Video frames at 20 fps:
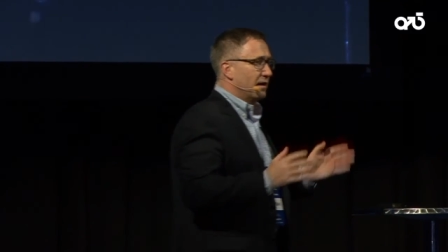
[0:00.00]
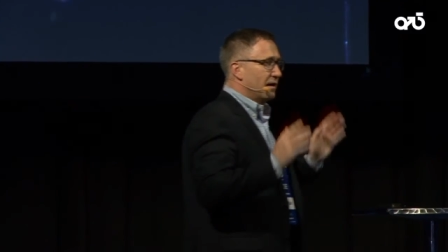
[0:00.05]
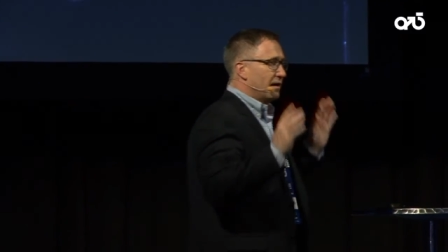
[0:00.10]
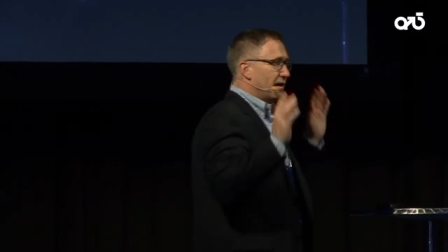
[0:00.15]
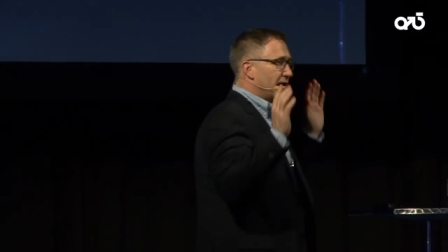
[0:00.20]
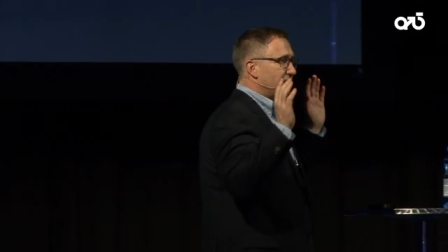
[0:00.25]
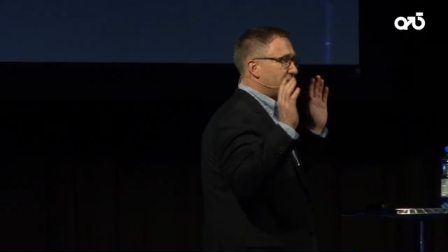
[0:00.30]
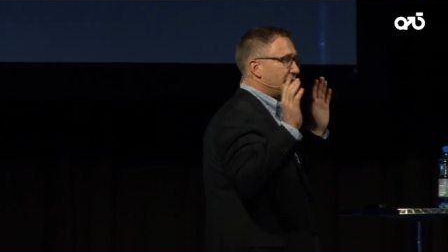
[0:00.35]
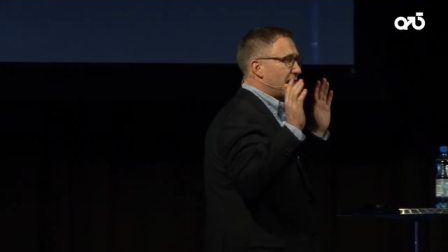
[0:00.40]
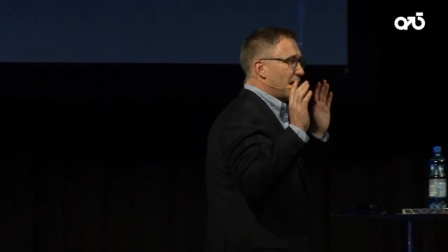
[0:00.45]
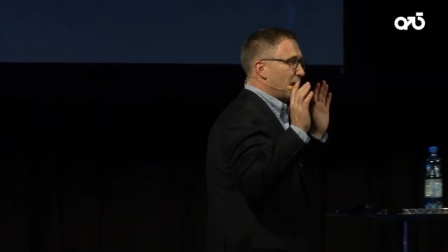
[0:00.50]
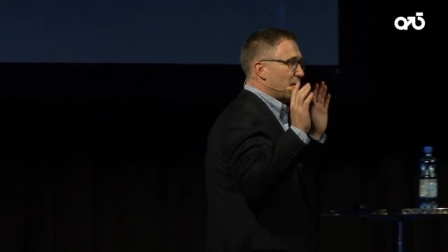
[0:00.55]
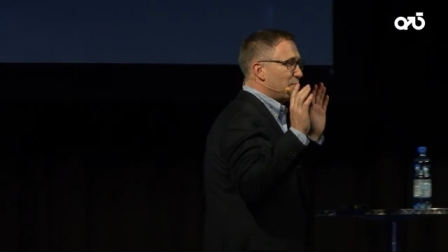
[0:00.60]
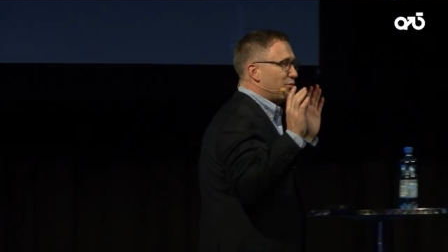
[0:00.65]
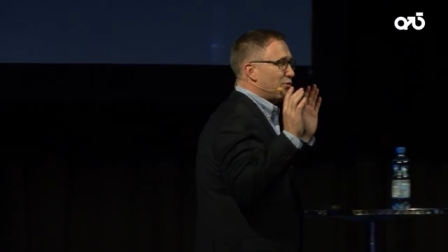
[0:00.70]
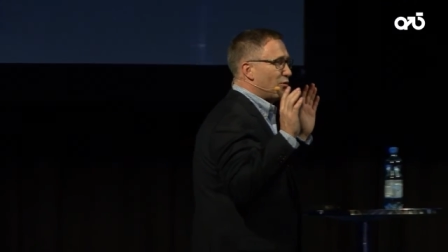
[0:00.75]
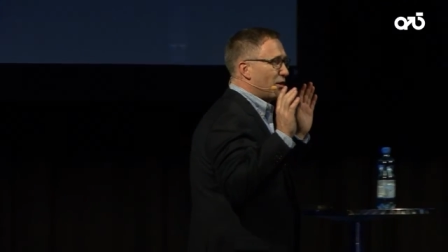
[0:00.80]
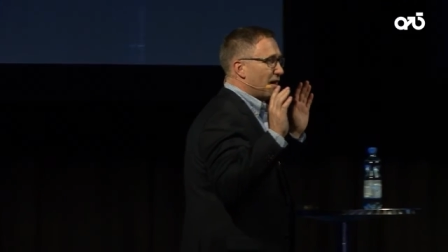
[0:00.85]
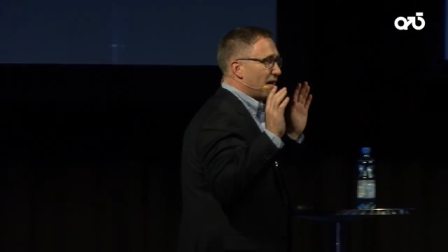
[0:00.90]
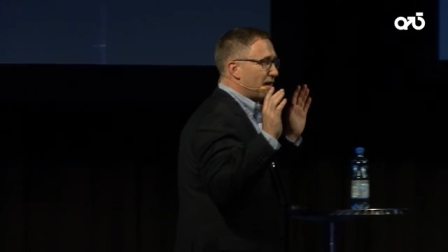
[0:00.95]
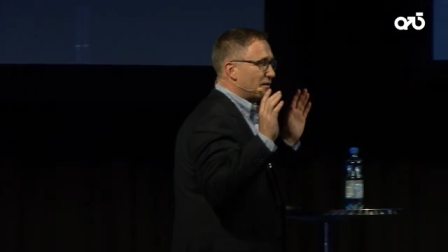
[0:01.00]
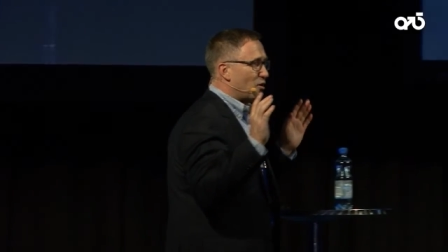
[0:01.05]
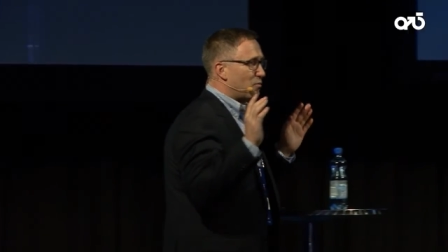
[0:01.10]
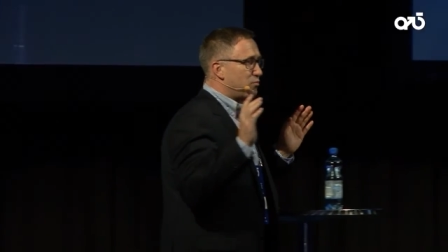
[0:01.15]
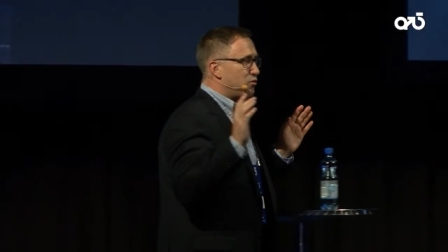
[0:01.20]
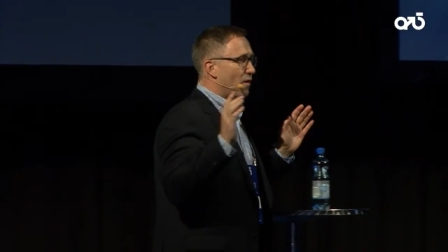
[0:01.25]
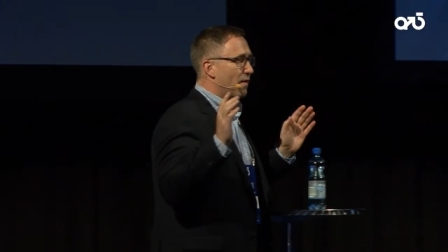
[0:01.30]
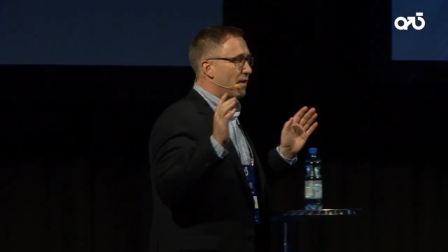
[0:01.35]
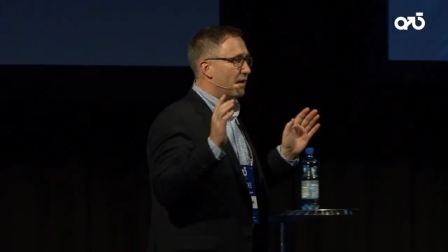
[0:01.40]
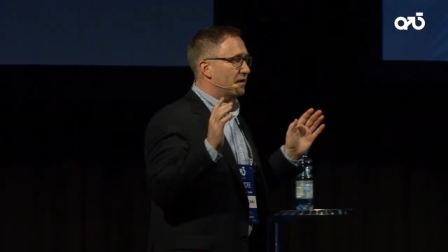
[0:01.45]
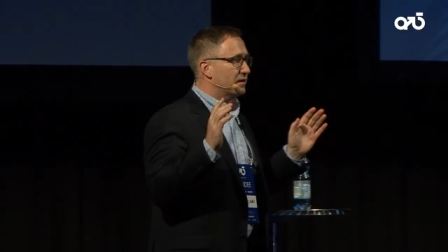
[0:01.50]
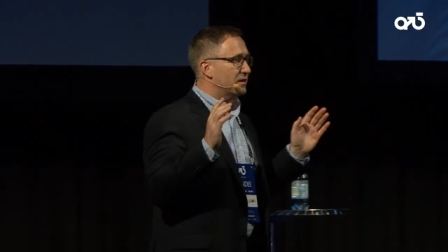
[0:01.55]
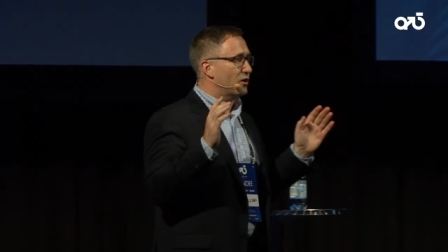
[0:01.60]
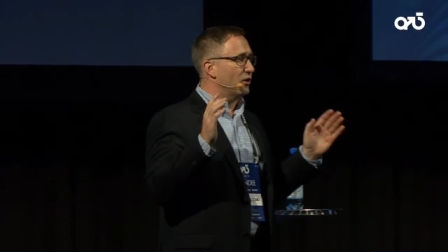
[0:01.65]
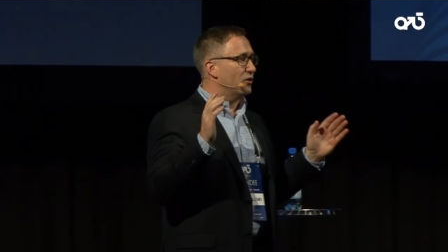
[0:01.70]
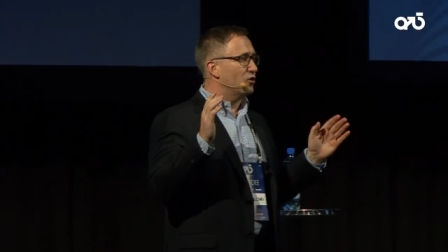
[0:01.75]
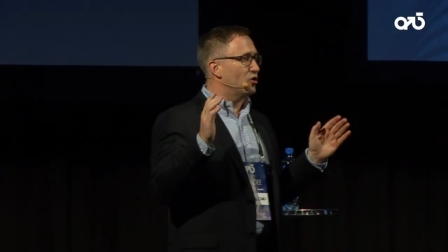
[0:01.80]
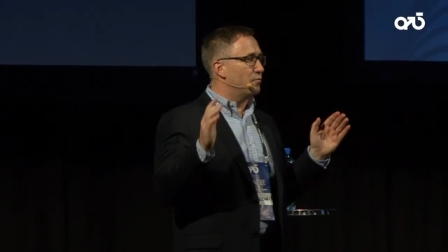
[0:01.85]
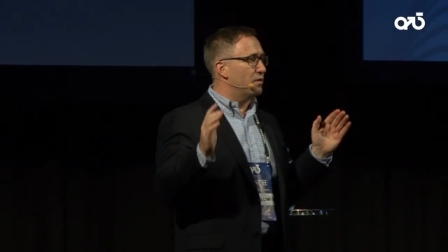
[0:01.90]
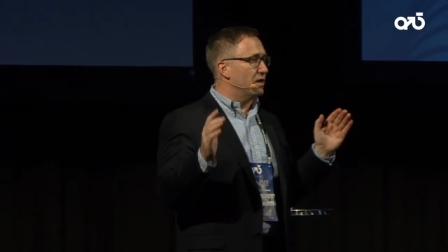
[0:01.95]
and then I pray that the product is
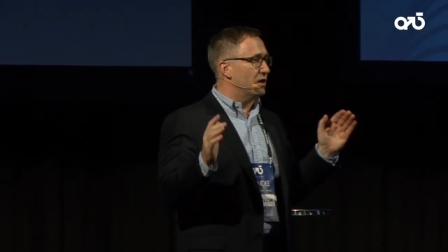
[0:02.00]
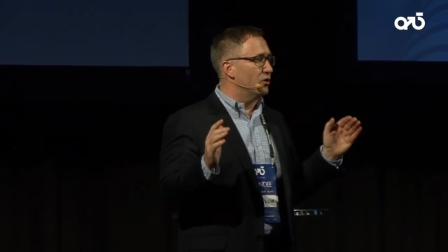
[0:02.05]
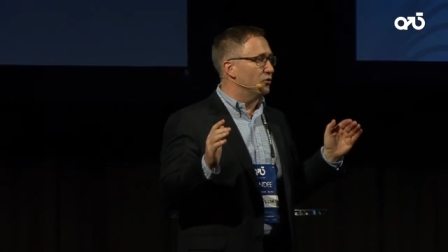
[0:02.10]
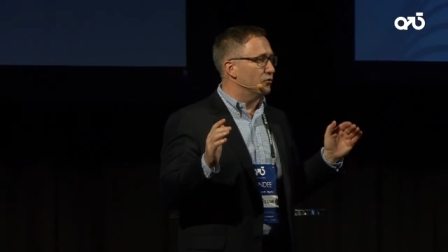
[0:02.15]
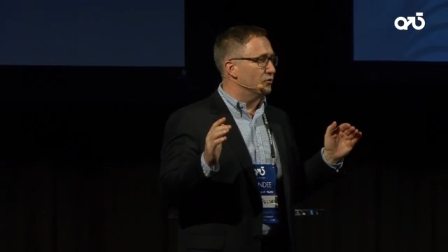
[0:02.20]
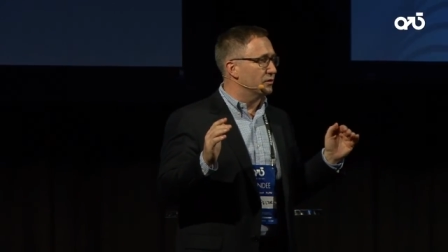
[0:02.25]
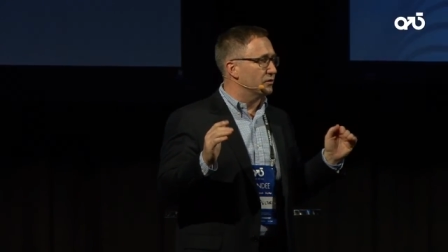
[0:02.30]
going to be good.